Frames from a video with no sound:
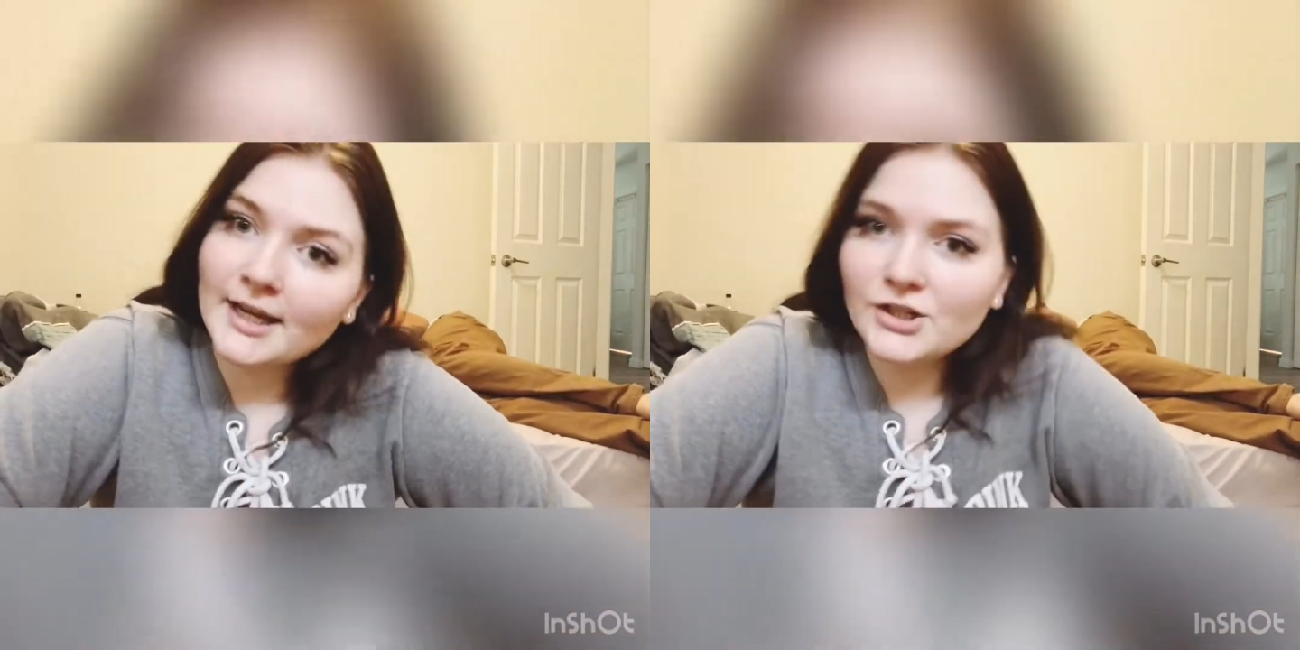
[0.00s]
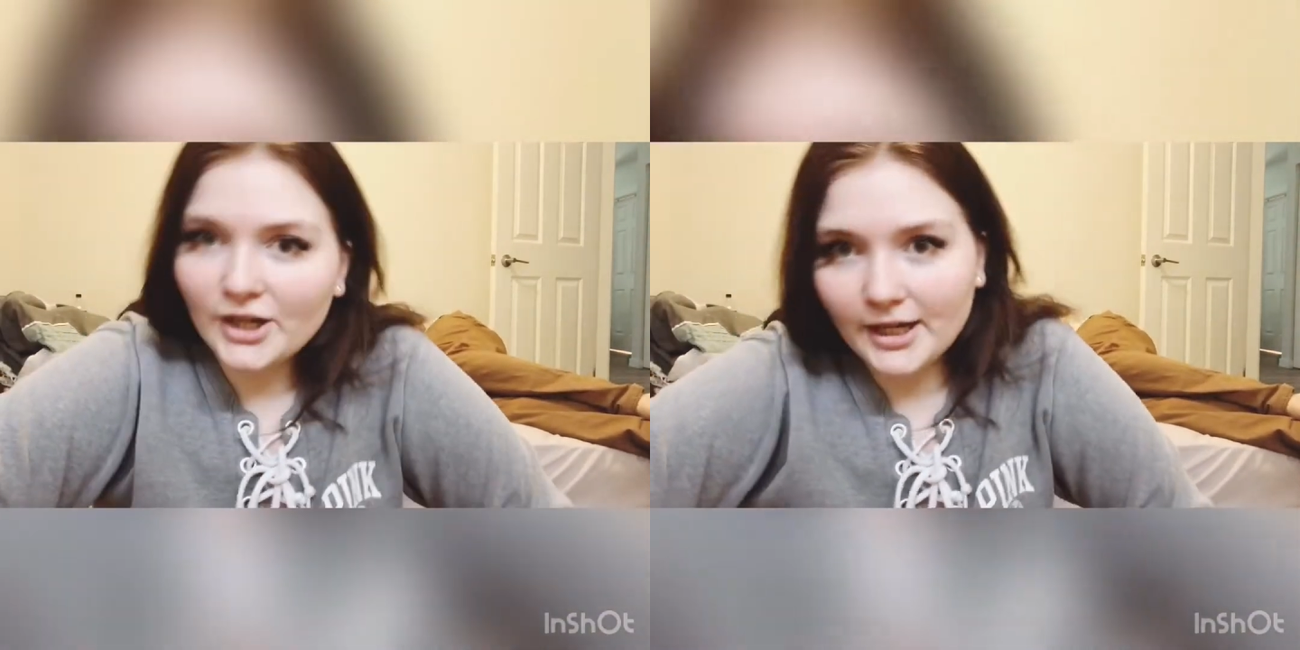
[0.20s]

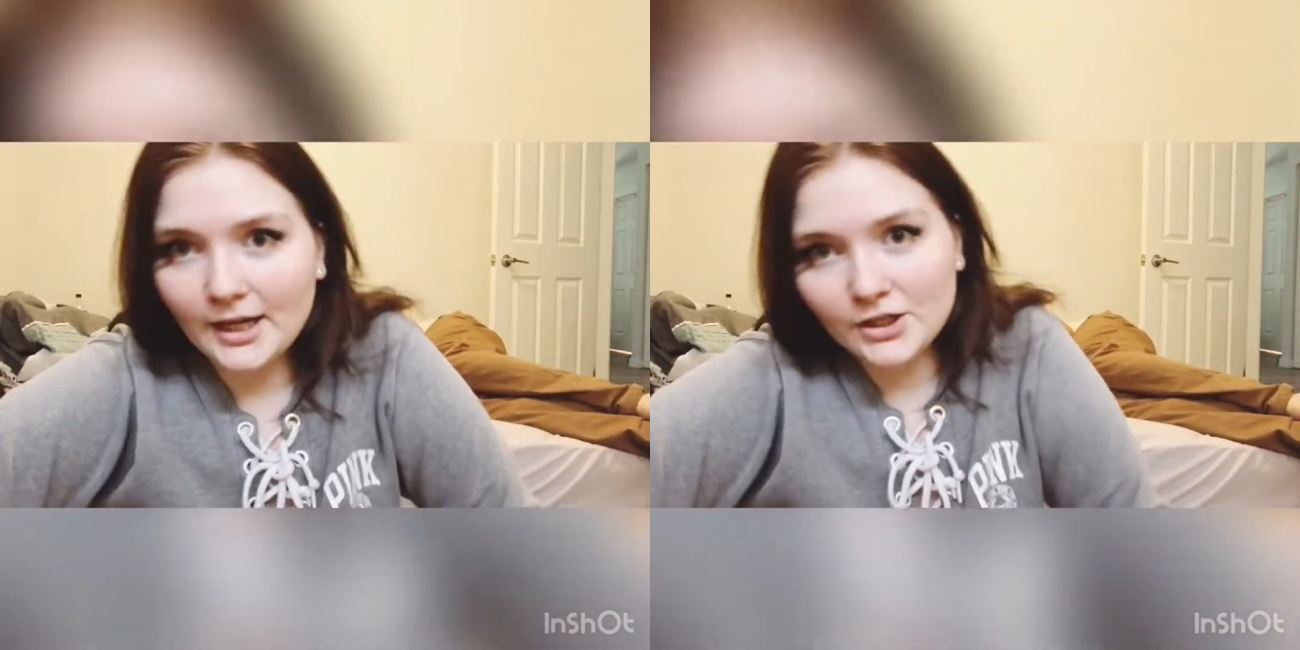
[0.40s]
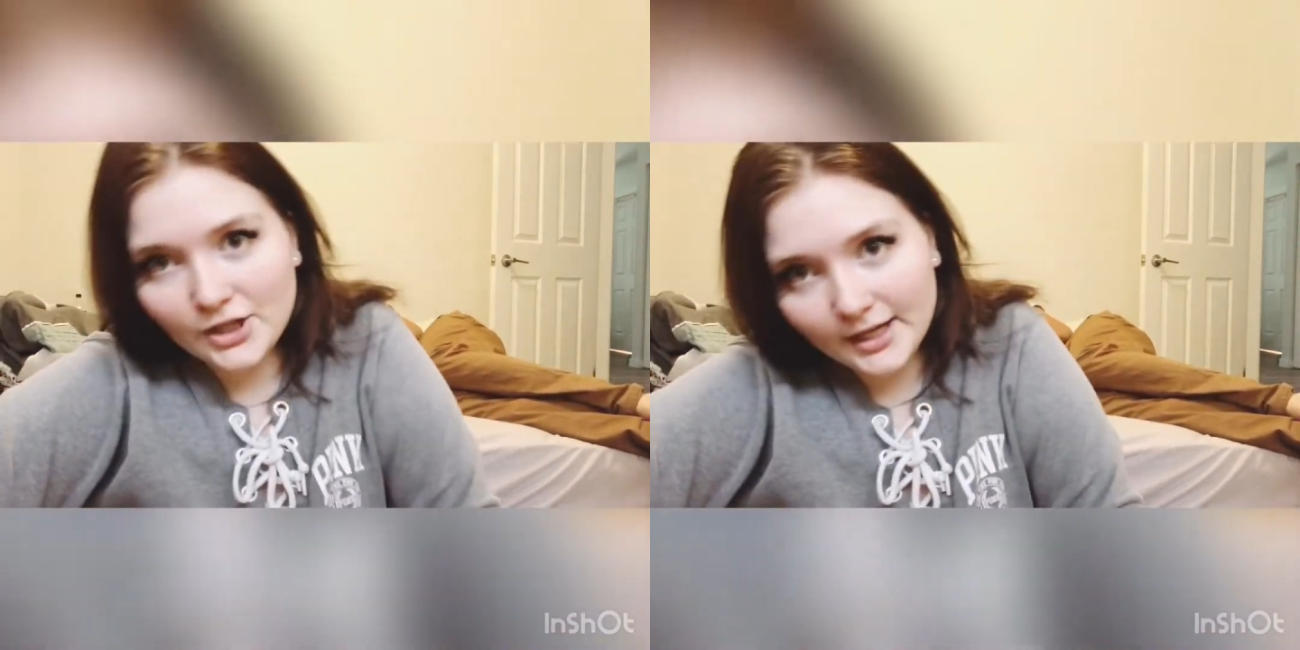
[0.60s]

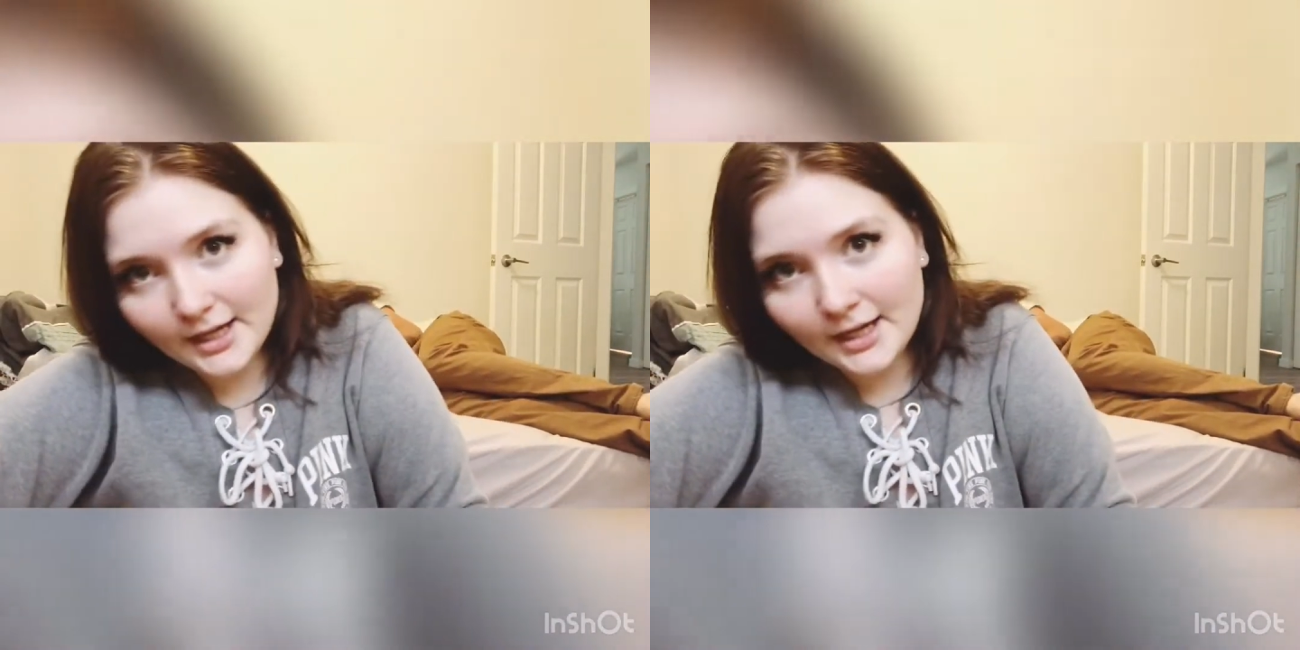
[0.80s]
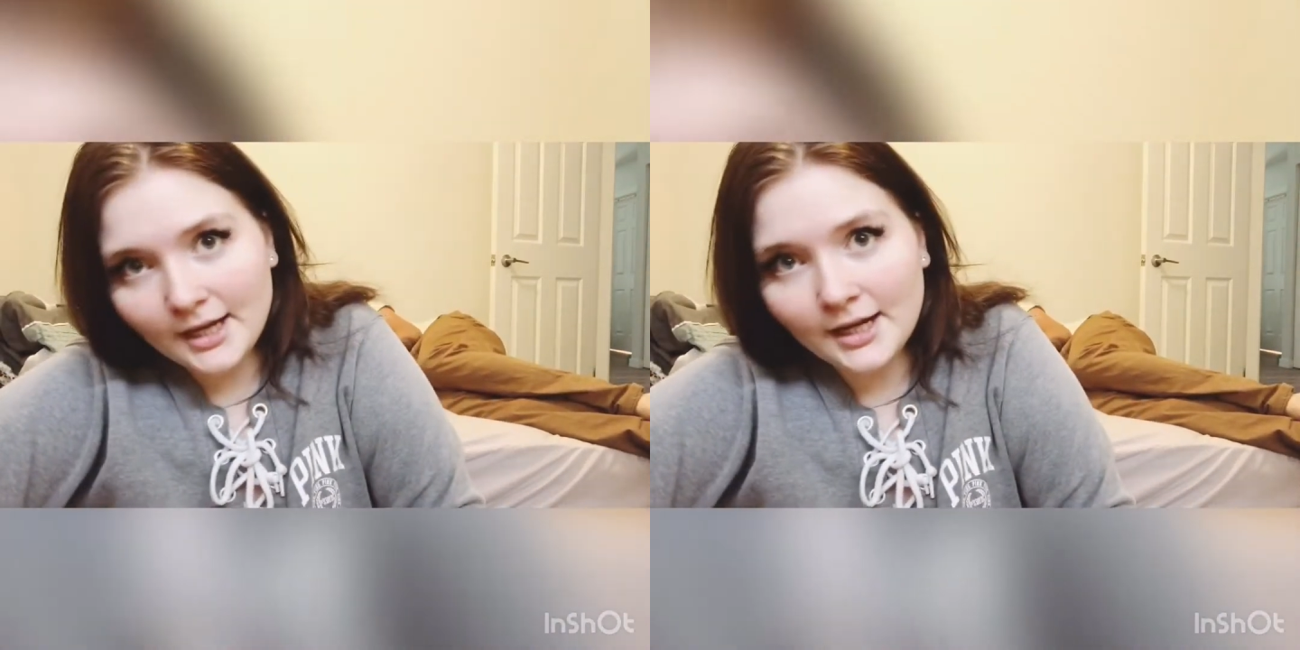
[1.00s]

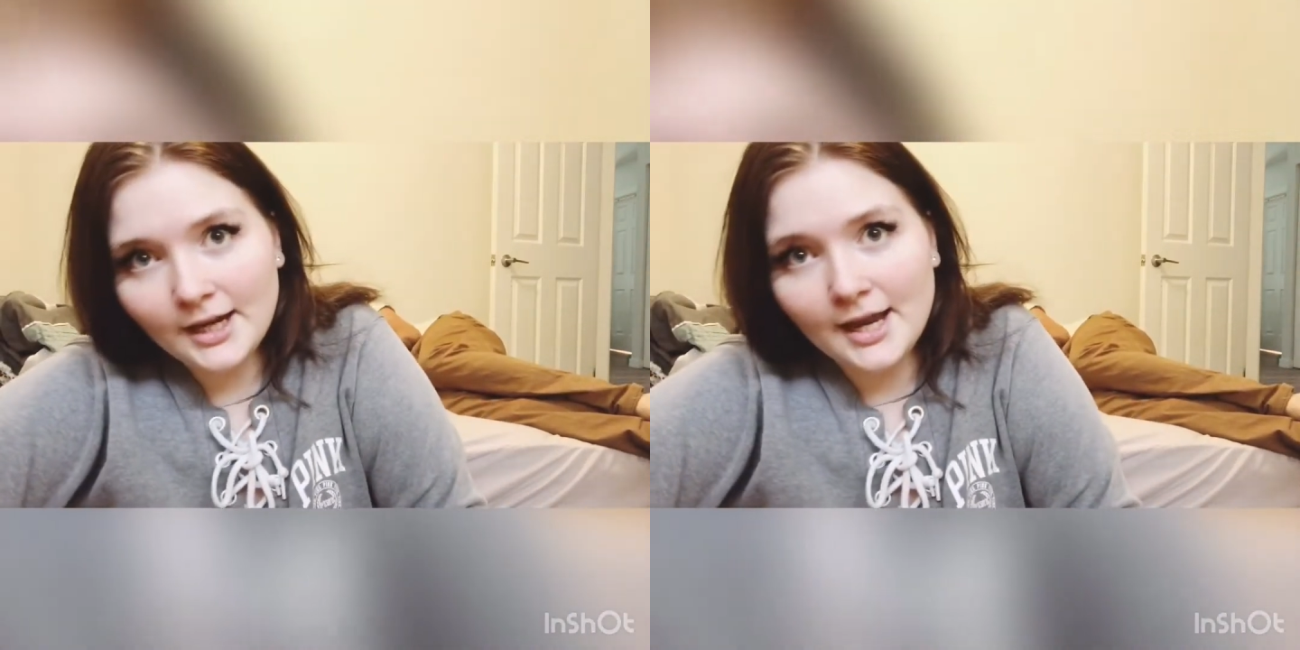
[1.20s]
it,